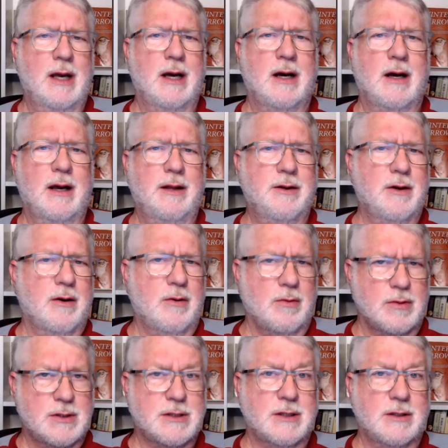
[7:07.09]
And there, of
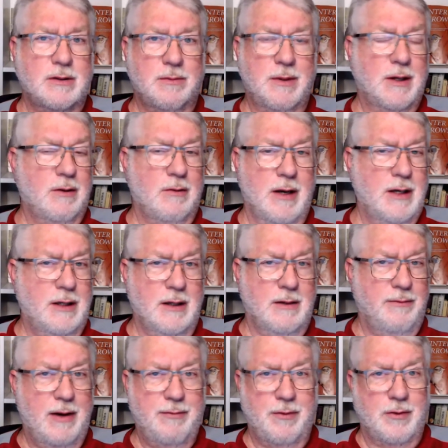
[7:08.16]
course, there's been a great deal
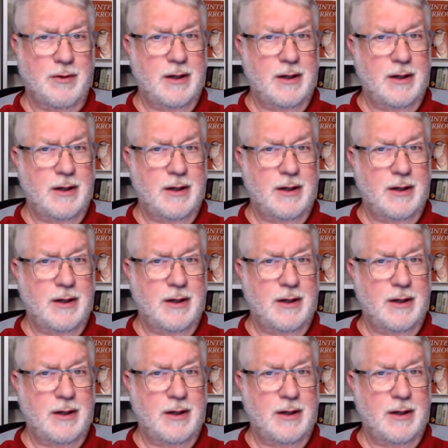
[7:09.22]
of effort